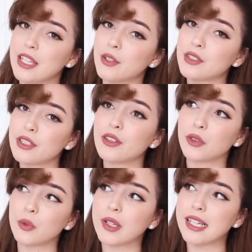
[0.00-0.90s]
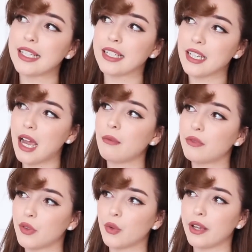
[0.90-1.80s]
those are the top
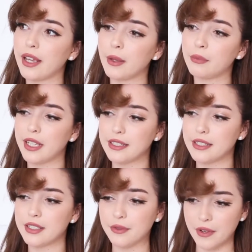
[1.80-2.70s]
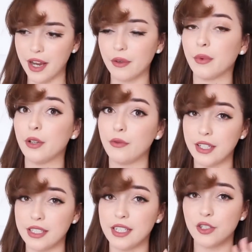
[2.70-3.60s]
three places to find real
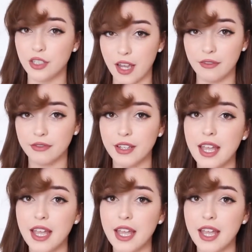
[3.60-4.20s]
vintage stuff.